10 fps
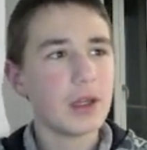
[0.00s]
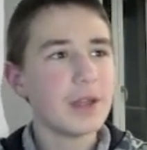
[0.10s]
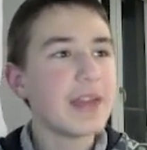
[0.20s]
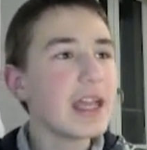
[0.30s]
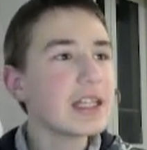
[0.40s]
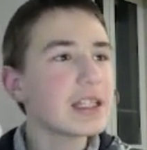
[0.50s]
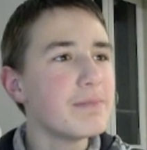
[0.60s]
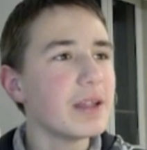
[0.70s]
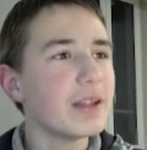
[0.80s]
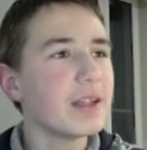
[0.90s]
Thanks,
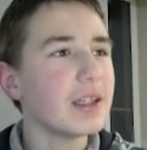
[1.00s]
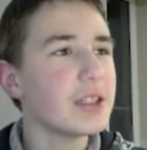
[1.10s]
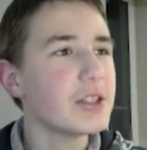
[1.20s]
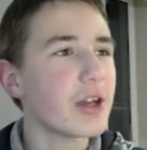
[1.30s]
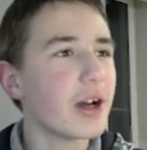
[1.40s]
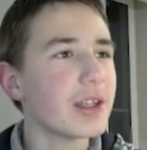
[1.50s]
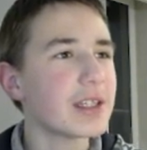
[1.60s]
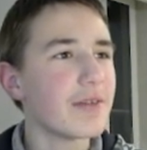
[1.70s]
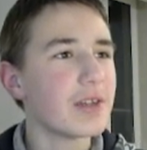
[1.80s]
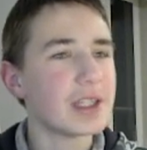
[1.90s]
Billy John
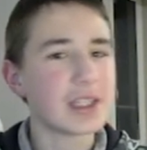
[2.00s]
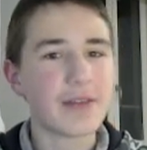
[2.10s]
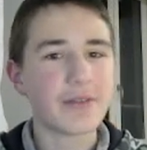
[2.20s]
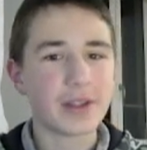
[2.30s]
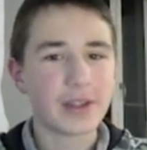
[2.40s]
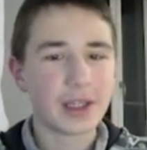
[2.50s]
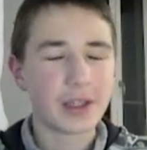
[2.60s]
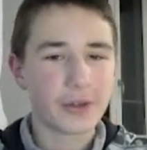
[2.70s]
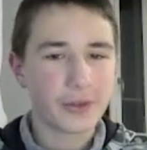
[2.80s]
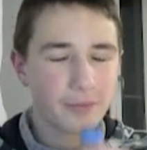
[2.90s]
77. Thank you.